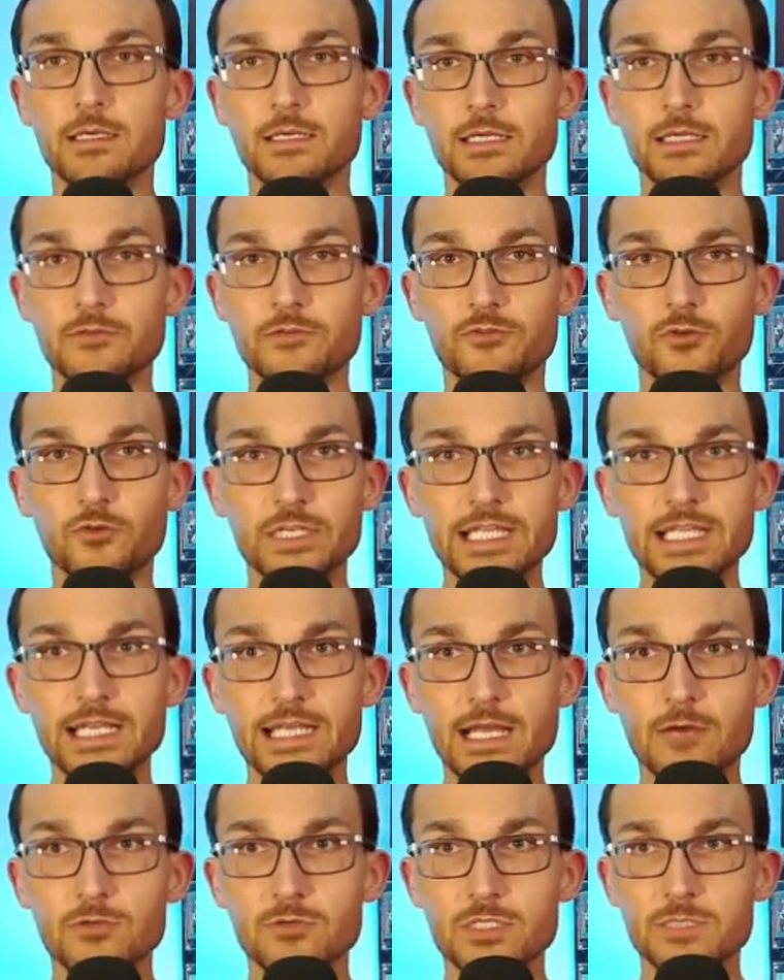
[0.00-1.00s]
In a
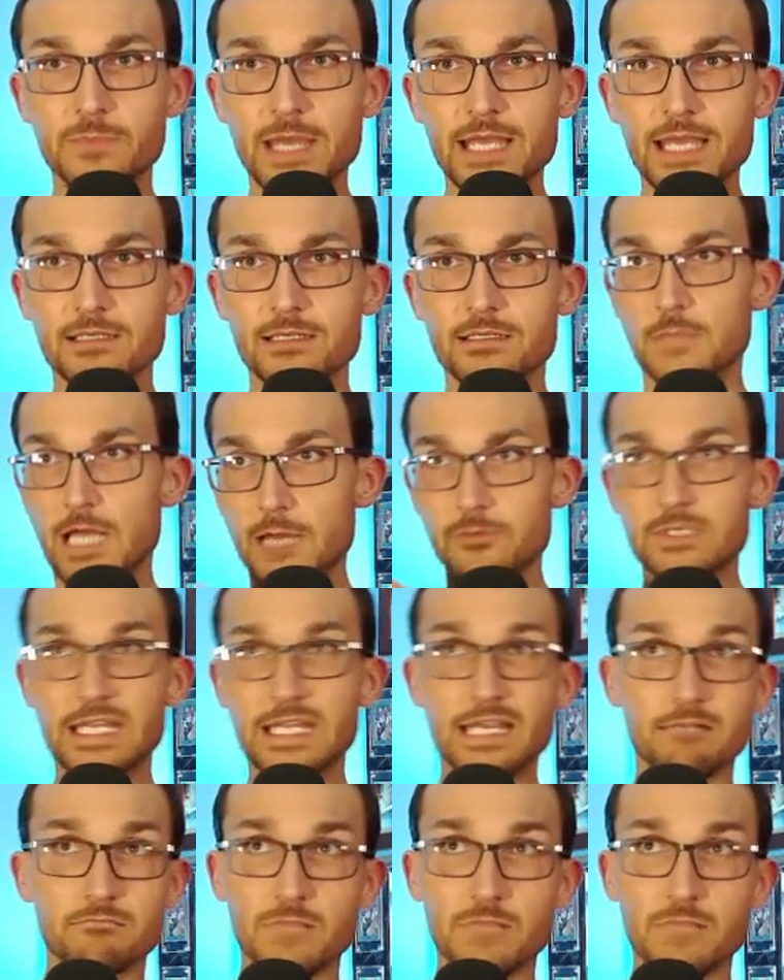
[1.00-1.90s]
48-hour spend, it would get,